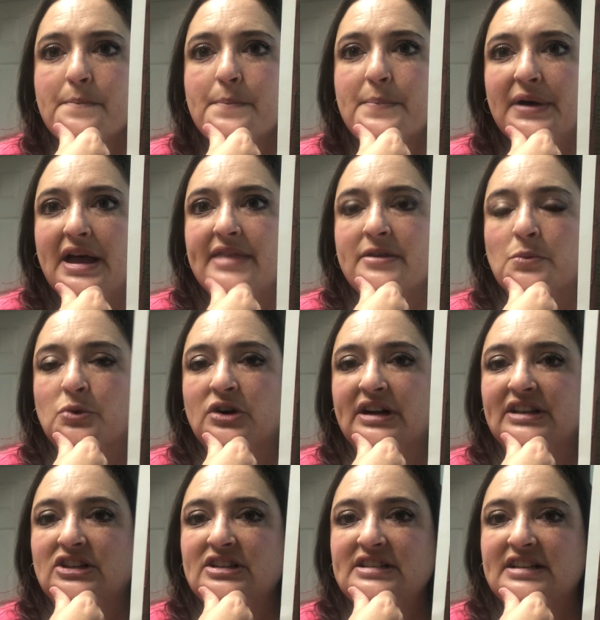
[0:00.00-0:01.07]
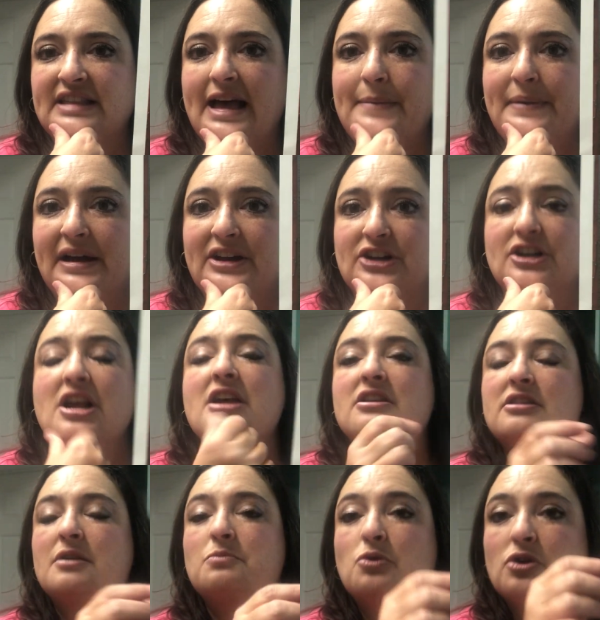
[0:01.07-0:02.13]
But the more I looked at that pattern,
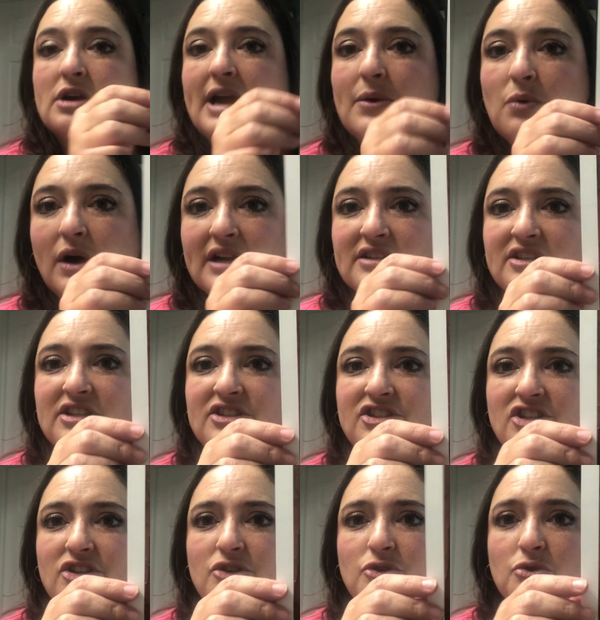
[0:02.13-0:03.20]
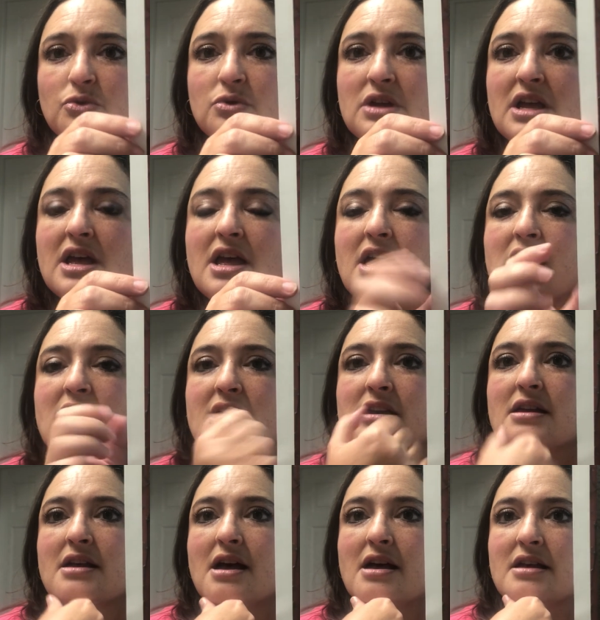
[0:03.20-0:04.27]
the more I want to do
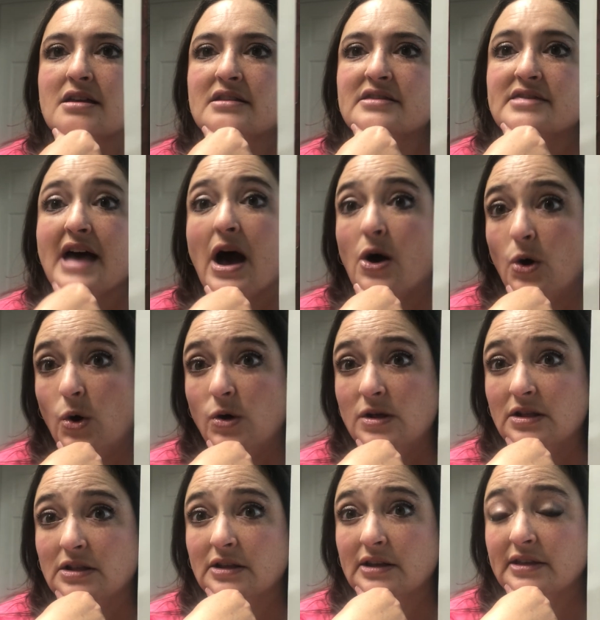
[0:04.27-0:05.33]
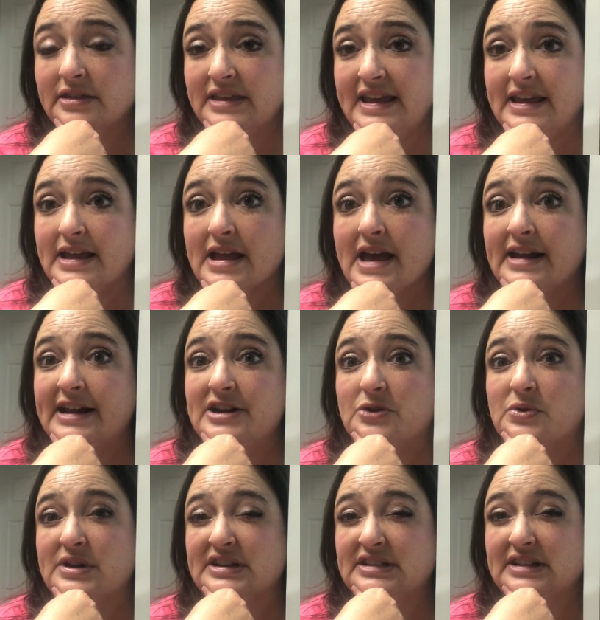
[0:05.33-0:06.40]
that whole thing. And I don't
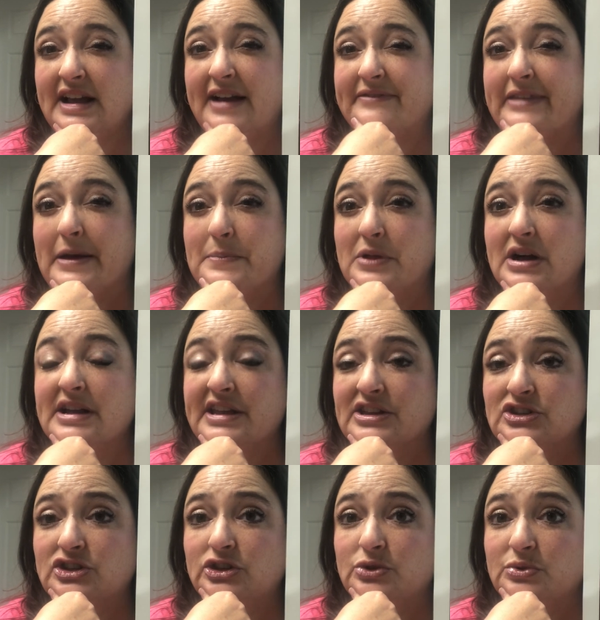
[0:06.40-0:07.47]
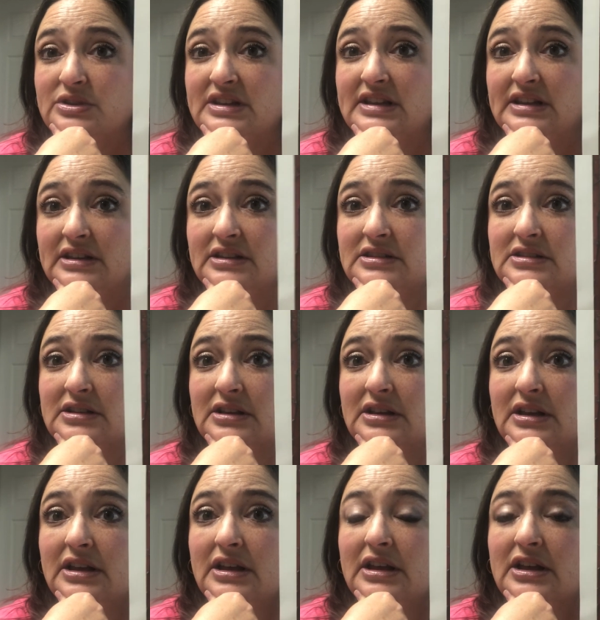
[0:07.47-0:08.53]
want to have that block in two things.
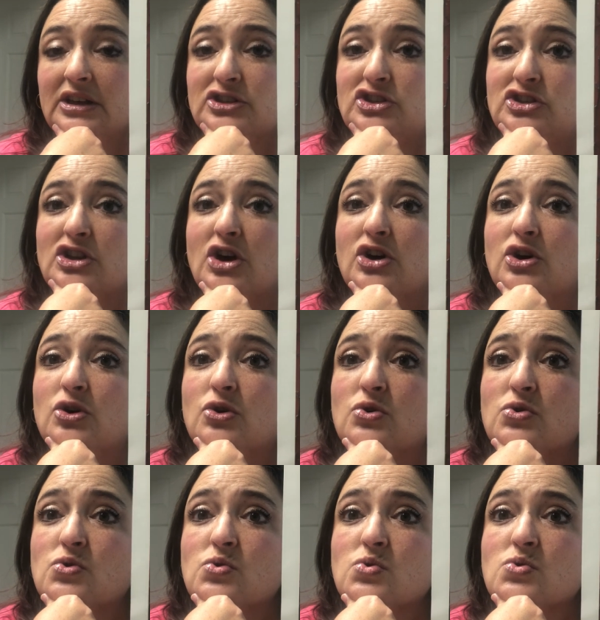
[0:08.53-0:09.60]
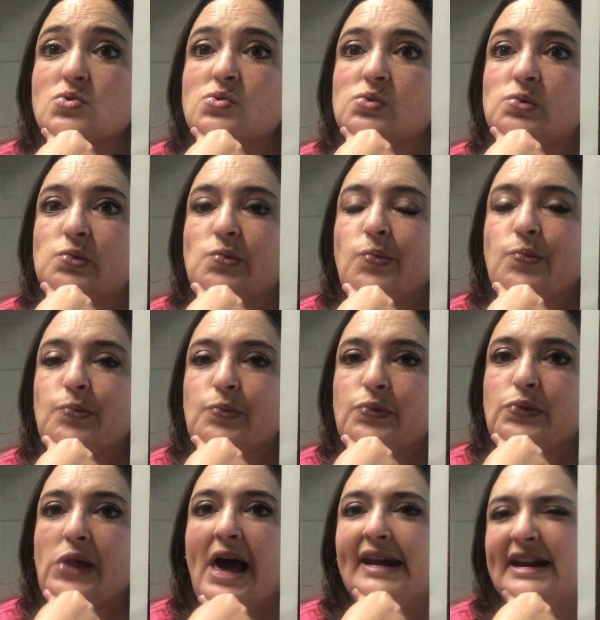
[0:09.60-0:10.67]
So,
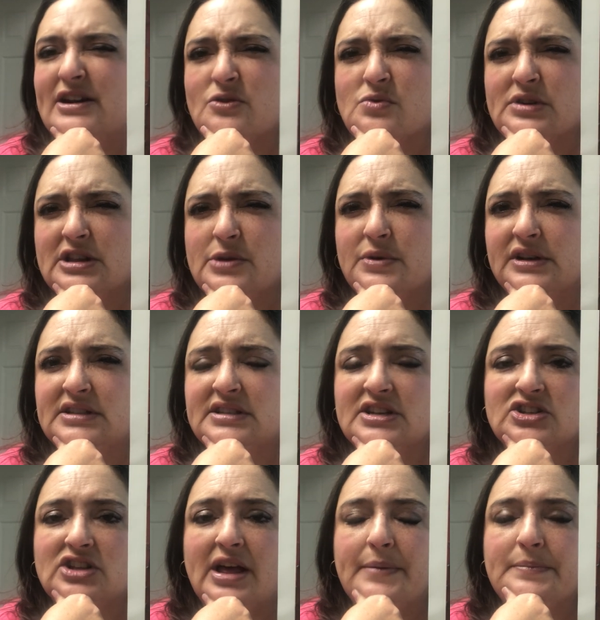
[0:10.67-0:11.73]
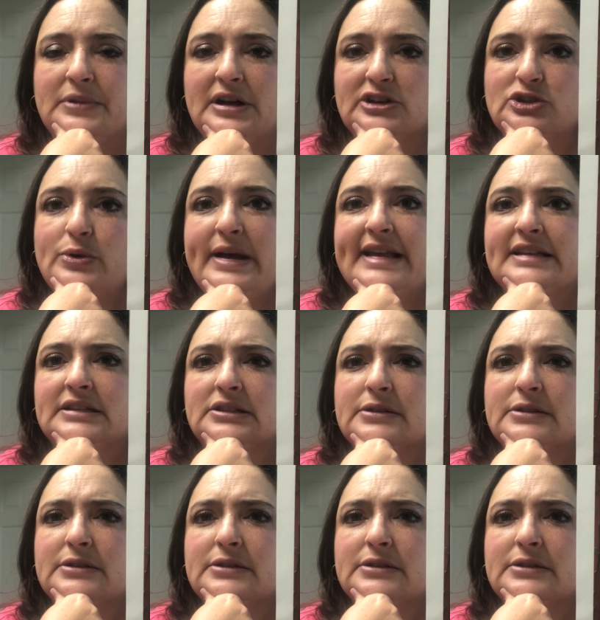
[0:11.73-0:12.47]
and I don't really want to stitch that block twice.